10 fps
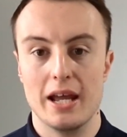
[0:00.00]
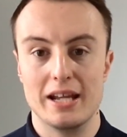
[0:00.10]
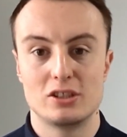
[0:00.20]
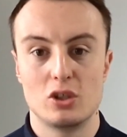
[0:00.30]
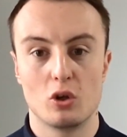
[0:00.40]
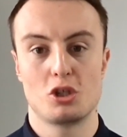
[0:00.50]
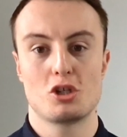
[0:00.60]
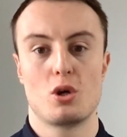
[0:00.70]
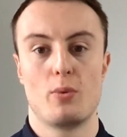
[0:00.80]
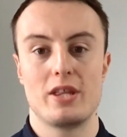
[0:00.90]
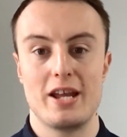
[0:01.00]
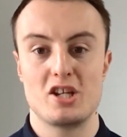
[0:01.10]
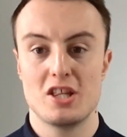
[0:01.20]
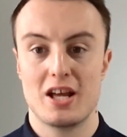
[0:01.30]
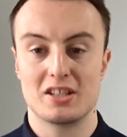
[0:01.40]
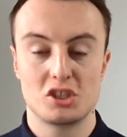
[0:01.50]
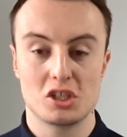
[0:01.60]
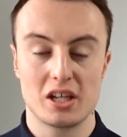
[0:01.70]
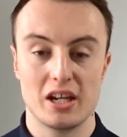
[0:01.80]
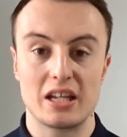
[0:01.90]
is don't just go with the agent that's
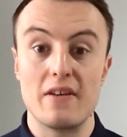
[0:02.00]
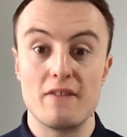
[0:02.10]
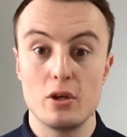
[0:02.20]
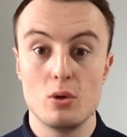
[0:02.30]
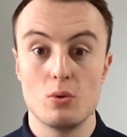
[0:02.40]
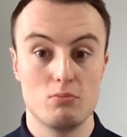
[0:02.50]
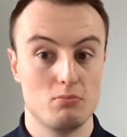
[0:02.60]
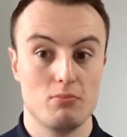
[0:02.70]
just going to give you